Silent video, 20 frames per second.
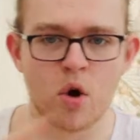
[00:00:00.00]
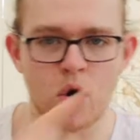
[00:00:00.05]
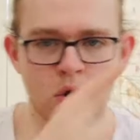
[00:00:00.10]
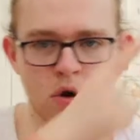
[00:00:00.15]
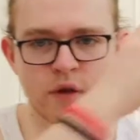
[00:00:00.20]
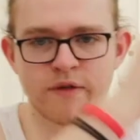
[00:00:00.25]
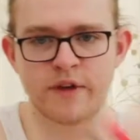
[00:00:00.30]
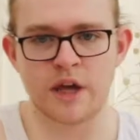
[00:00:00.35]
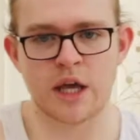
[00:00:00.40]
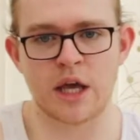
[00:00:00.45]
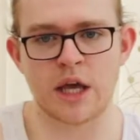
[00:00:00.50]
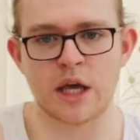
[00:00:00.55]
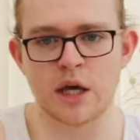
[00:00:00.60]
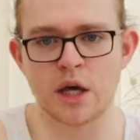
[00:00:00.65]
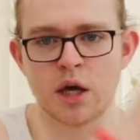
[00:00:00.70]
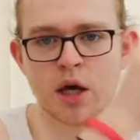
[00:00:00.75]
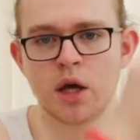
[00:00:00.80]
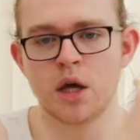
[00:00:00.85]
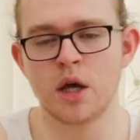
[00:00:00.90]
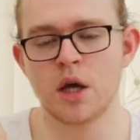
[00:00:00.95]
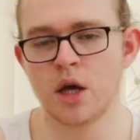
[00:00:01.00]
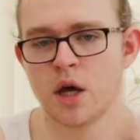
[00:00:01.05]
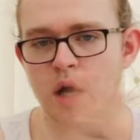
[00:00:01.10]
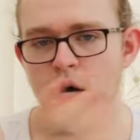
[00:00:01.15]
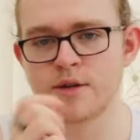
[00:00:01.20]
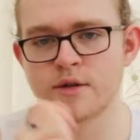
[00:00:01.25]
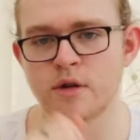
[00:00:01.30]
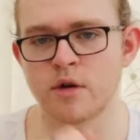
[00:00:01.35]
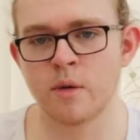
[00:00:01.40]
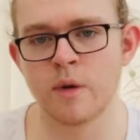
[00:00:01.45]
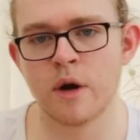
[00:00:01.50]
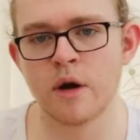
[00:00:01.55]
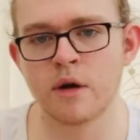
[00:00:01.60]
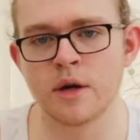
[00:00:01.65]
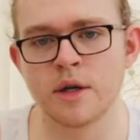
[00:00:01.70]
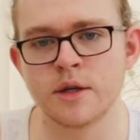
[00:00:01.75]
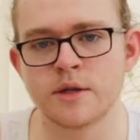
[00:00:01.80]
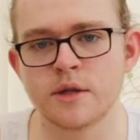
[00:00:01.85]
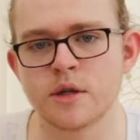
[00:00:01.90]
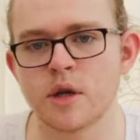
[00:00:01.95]
or over here. I don't know where
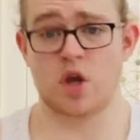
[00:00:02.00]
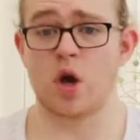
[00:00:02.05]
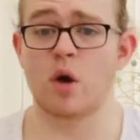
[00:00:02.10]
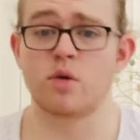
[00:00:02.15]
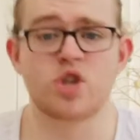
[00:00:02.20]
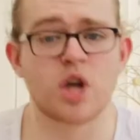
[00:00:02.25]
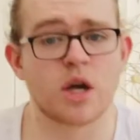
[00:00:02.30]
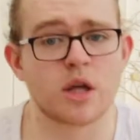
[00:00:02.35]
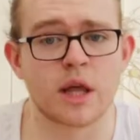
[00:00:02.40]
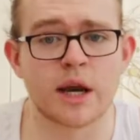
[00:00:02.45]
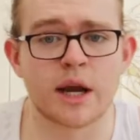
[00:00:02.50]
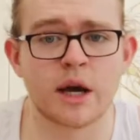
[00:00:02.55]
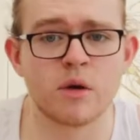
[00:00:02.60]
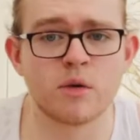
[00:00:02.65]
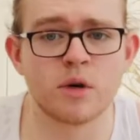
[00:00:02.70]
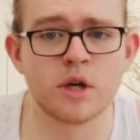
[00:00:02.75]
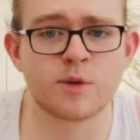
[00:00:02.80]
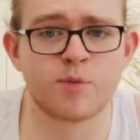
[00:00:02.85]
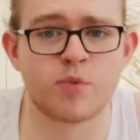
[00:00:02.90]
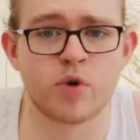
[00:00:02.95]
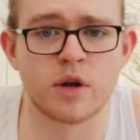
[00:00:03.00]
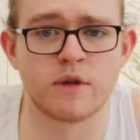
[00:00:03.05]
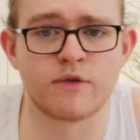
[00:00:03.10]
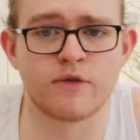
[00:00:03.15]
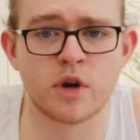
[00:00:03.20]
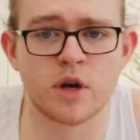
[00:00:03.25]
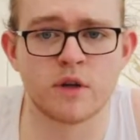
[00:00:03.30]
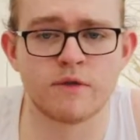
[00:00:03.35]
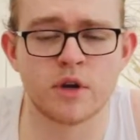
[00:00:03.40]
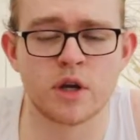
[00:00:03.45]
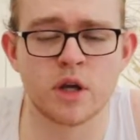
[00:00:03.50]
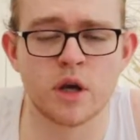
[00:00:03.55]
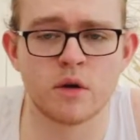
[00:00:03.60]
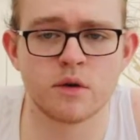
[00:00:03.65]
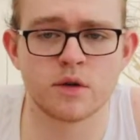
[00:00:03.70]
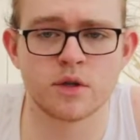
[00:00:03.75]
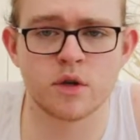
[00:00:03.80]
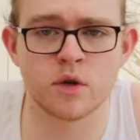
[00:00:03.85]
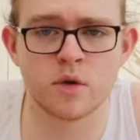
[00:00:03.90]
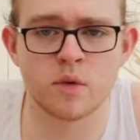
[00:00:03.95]
it is. Go check that out. It's a pretty funny video.
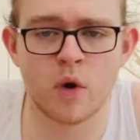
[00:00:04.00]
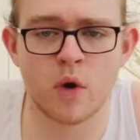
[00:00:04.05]
It's a good